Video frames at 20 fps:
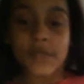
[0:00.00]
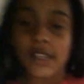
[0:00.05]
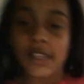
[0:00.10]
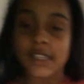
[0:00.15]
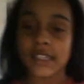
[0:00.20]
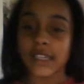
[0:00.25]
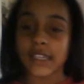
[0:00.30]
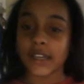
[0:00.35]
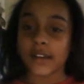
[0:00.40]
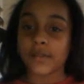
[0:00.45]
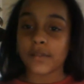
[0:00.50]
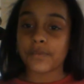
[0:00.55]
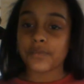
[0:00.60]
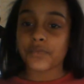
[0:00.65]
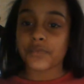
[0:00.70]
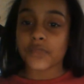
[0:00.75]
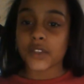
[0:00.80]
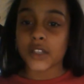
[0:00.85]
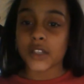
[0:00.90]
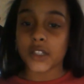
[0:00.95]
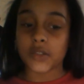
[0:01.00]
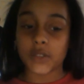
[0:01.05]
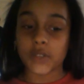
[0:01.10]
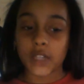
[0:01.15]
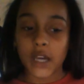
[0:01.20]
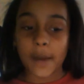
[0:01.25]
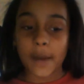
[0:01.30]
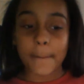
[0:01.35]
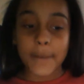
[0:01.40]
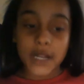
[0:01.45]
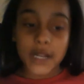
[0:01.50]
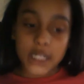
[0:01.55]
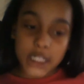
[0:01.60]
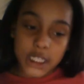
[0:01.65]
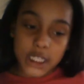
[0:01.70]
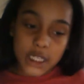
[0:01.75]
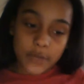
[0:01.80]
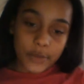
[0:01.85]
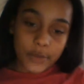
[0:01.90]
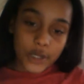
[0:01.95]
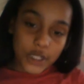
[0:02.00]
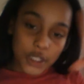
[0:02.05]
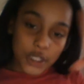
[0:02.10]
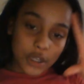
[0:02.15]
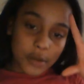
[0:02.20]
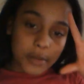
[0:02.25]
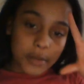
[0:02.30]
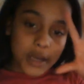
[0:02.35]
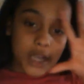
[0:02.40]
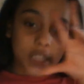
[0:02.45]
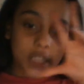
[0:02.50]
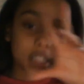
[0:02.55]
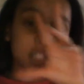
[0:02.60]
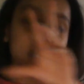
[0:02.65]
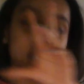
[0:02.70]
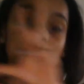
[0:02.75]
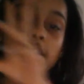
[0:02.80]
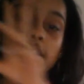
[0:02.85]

Yeah, because we got money, and we're going to go buy stuff.